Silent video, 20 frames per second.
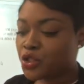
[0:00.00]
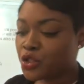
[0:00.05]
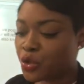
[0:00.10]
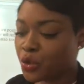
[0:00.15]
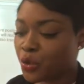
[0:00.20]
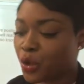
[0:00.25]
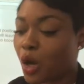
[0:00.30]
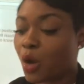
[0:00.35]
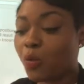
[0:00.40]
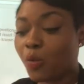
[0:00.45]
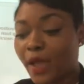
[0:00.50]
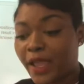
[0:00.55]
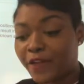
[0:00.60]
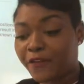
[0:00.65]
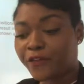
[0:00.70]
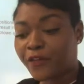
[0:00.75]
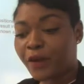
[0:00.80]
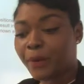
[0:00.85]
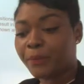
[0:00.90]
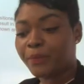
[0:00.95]
away
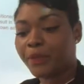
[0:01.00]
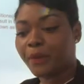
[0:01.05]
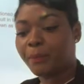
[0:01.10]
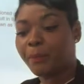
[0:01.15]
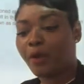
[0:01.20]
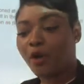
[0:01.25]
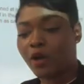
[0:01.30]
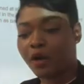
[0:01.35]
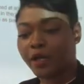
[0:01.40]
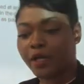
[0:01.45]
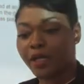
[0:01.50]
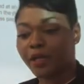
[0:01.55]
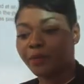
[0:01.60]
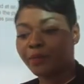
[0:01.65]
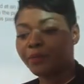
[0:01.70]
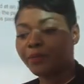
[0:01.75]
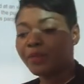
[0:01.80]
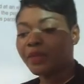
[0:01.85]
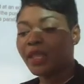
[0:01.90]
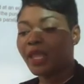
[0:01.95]
from the parting
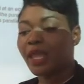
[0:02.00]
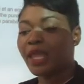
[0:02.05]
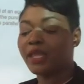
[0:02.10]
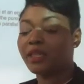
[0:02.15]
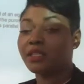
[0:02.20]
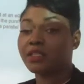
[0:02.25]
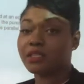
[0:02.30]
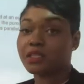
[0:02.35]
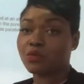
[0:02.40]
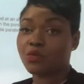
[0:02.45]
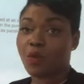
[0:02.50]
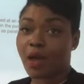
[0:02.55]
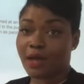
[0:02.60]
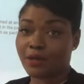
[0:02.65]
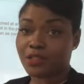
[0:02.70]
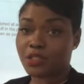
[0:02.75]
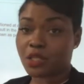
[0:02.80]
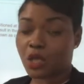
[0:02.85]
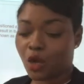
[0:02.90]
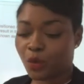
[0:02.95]
while
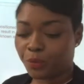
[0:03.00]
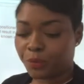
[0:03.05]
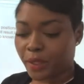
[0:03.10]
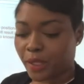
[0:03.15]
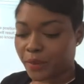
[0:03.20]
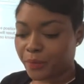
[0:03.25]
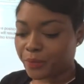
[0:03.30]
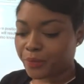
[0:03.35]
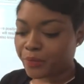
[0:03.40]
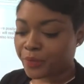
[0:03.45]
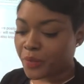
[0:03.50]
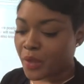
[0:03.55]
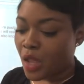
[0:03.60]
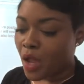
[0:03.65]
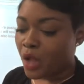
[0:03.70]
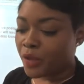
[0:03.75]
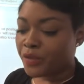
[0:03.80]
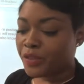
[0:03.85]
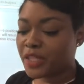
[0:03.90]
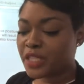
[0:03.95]
sculpting.
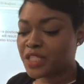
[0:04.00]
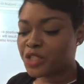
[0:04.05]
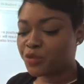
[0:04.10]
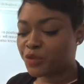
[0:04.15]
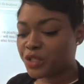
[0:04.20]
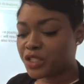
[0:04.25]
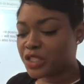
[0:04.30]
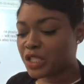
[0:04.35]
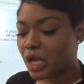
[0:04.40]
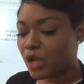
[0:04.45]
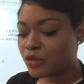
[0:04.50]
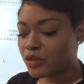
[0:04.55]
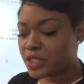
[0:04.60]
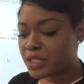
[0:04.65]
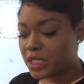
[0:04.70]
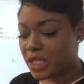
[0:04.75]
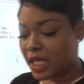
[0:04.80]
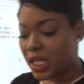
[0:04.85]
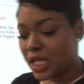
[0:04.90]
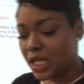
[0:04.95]
This
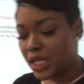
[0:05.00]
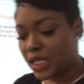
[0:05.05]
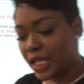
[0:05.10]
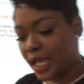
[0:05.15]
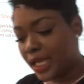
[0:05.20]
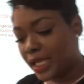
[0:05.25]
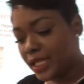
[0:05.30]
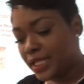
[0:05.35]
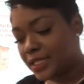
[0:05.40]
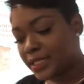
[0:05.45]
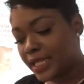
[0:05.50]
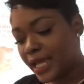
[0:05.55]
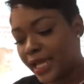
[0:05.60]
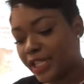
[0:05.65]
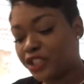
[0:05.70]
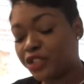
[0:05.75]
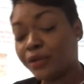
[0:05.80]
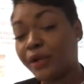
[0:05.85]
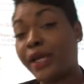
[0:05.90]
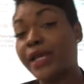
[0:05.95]
results in an
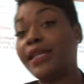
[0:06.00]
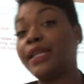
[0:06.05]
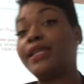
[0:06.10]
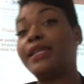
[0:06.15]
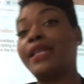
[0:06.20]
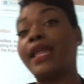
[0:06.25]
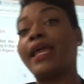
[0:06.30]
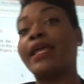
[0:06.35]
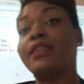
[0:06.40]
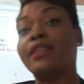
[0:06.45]
exaggerated length